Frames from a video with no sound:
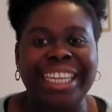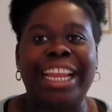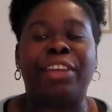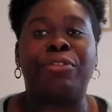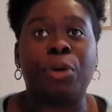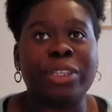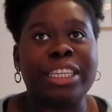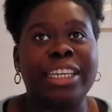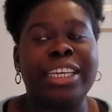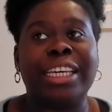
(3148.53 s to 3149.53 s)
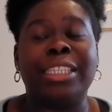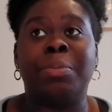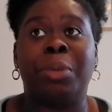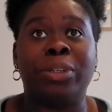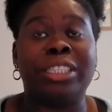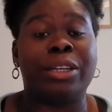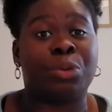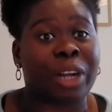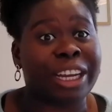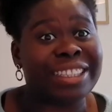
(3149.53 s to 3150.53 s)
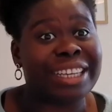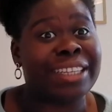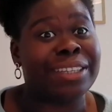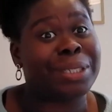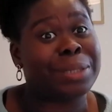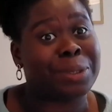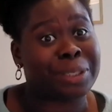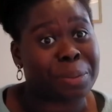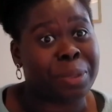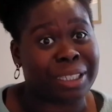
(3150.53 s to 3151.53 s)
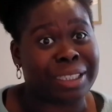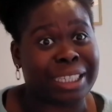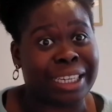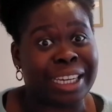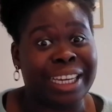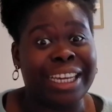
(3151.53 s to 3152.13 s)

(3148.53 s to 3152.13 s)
Like voting is both a right and a responsibility.